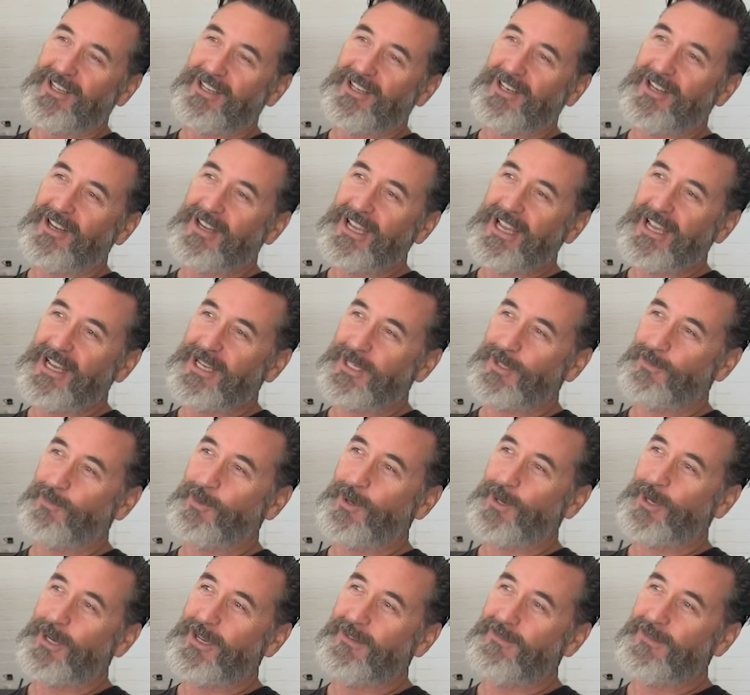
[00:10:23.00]
you know,
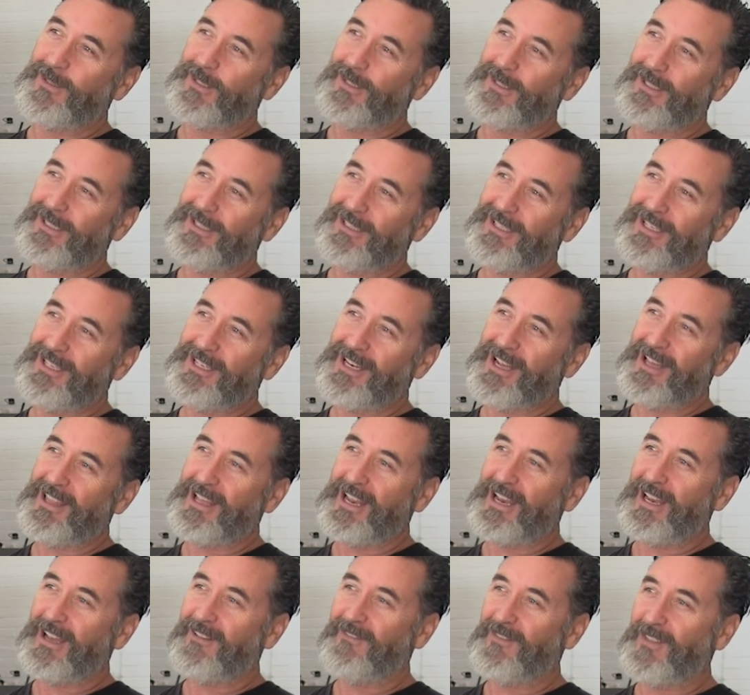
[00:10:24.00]
housewives. And, you know,
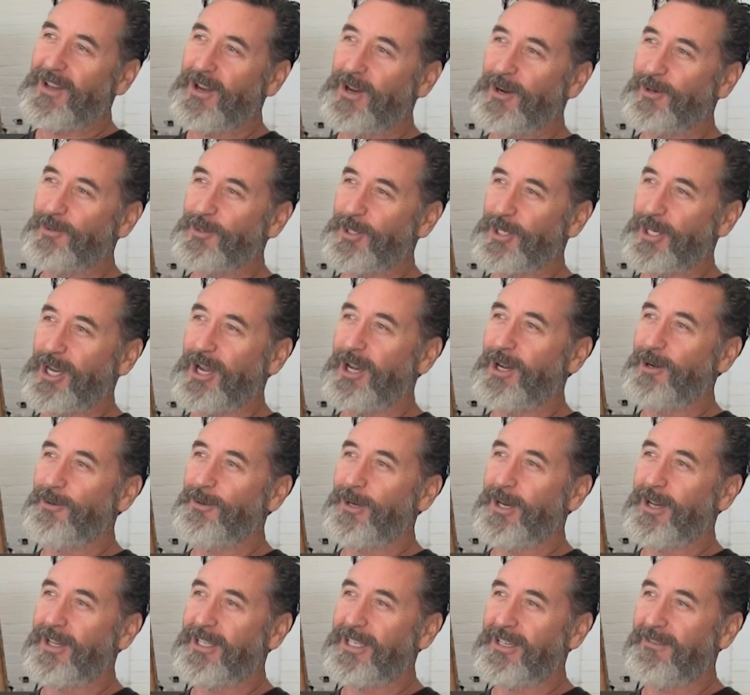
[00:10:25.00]
they loved the whole show
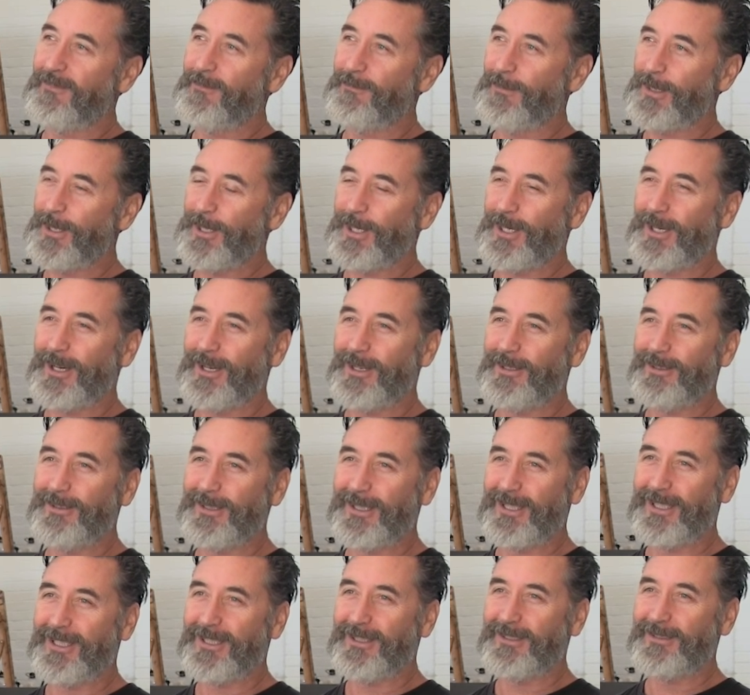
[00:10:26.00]
and I'd give them a show,
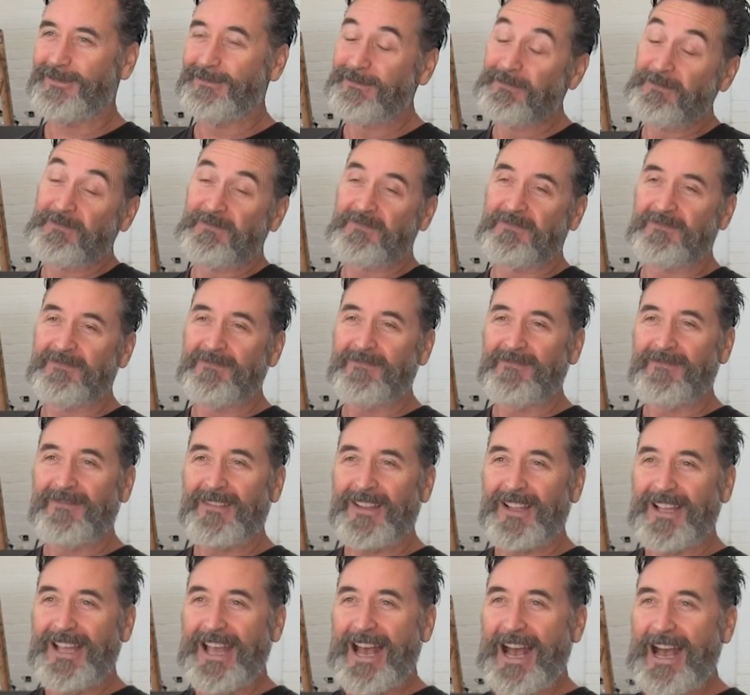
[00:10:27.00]
so.
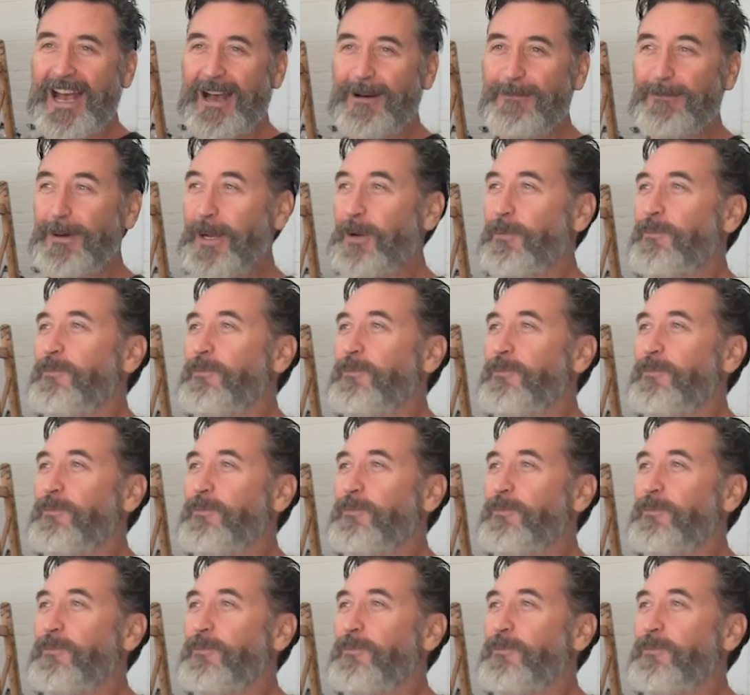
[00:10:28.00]
But